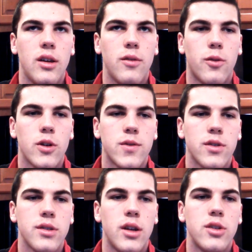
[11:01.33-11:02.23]
Forceful
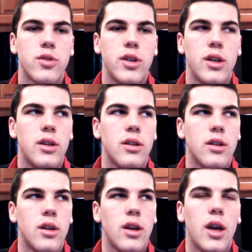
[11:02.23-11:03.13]
Sentry,
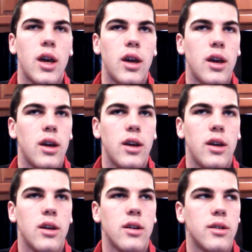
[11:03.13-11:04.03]
a
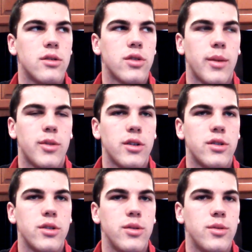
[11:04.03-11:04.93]
Trap to
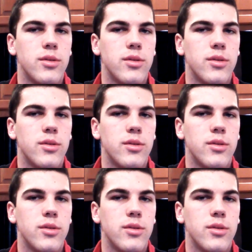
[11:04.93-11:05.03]
Shoot,